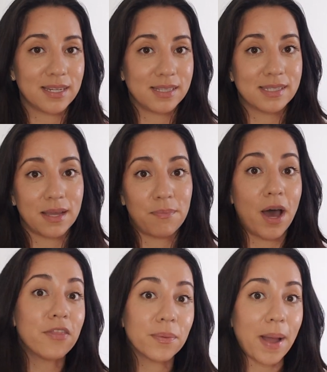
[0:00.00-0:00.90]
in some
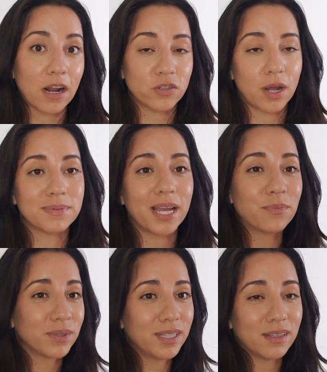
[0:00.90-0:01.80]
other backdrops, I
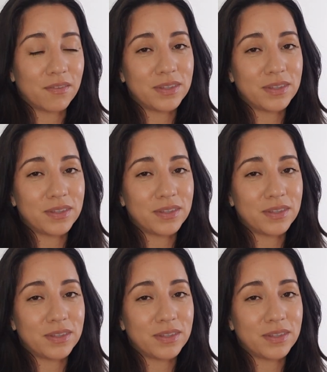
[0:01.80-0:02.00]
really love